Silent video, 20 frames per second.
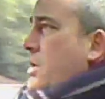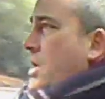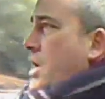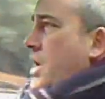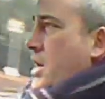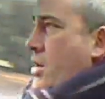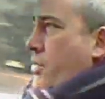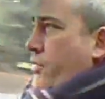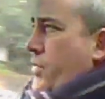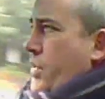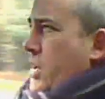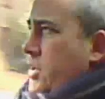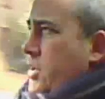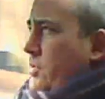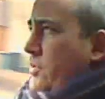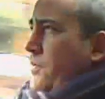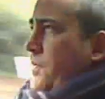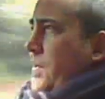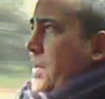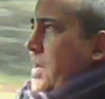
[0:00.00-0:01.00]
and I really
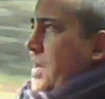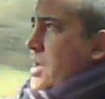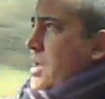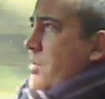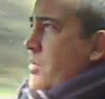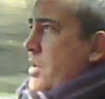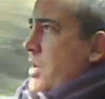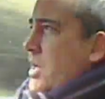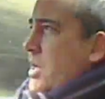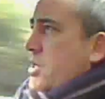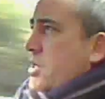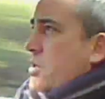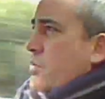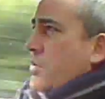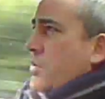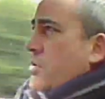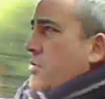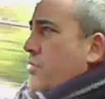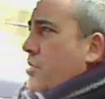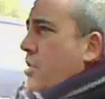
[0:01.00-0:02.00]
do feel like I'm connecting
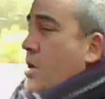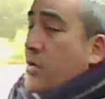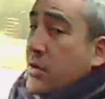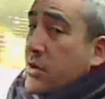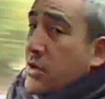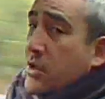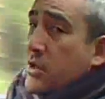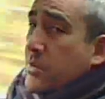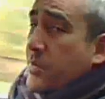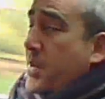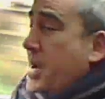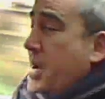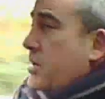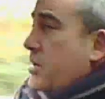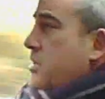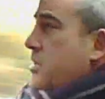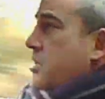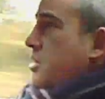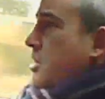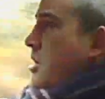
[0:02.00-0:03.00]
with the road and not the
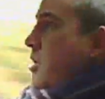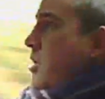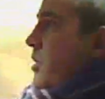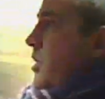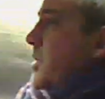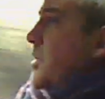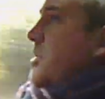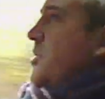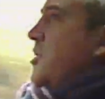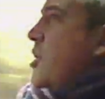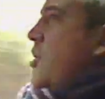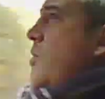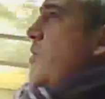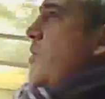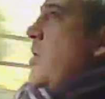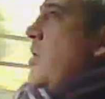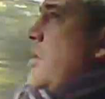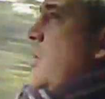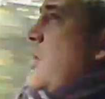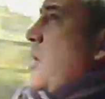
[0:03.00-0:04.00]
power steering. There's no
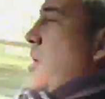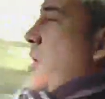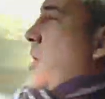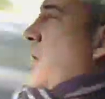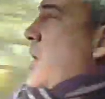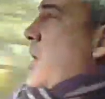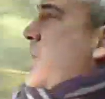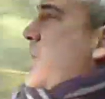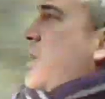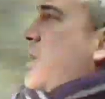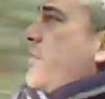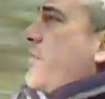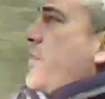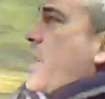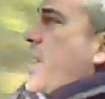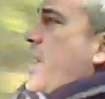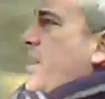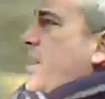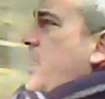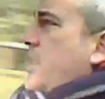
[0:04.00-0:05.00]
none of
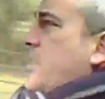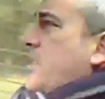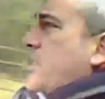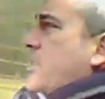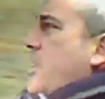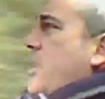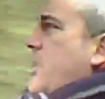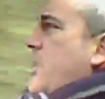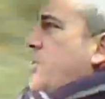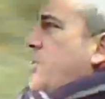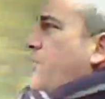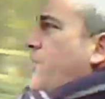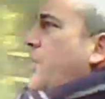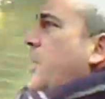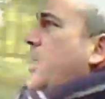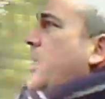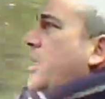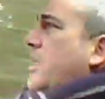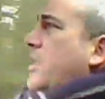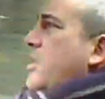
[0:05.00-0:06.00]
that anaesthetised
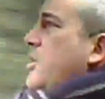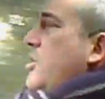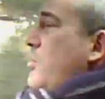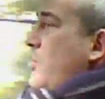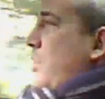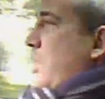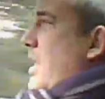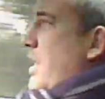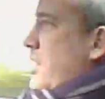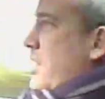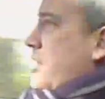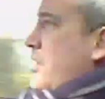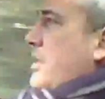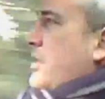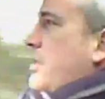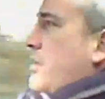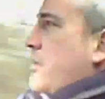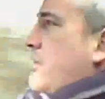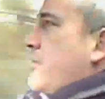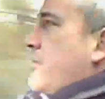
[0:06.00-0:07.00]
feeling that you get
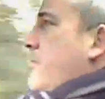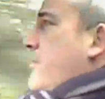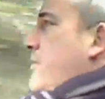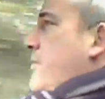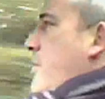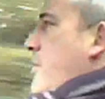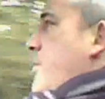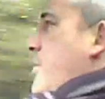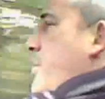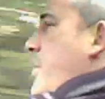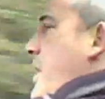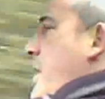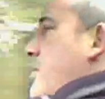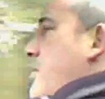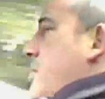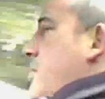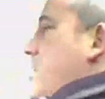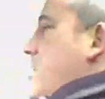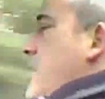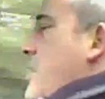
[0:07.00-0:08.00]
from the
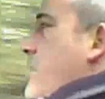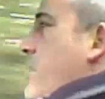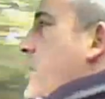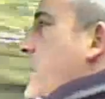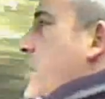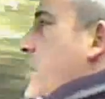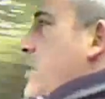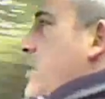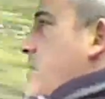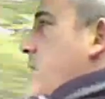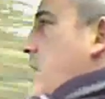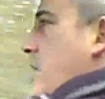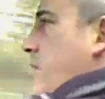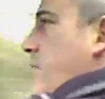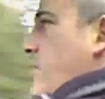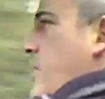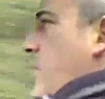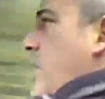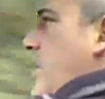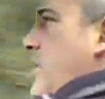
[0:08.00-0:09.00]
power steering. It's It
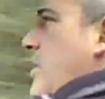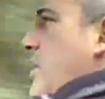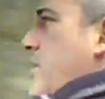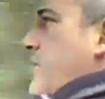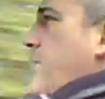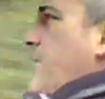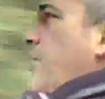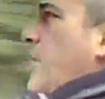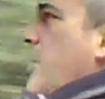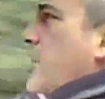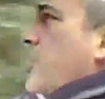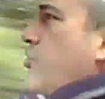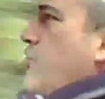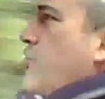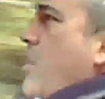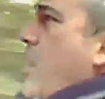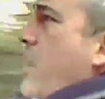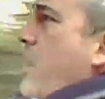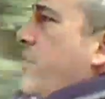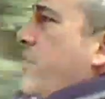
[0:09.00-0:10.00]
really does feel like a
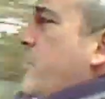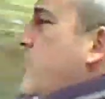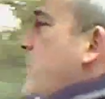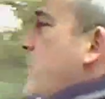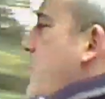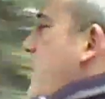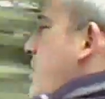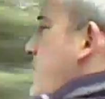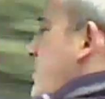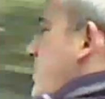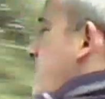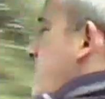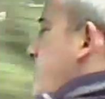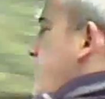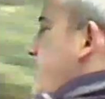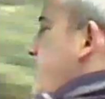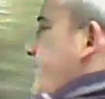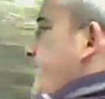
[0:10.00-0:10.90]
driver's car this.